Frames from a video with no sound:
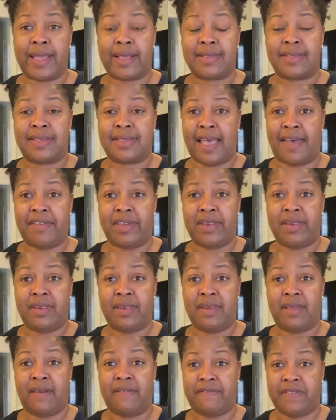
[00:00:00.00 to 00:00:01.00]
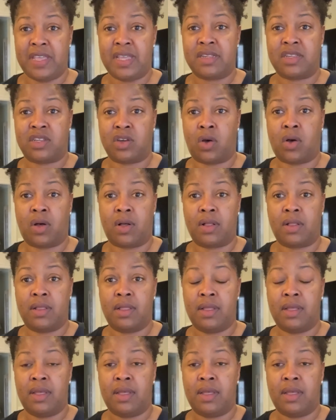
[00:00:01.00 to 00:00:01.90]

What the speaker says: 7 feet tall,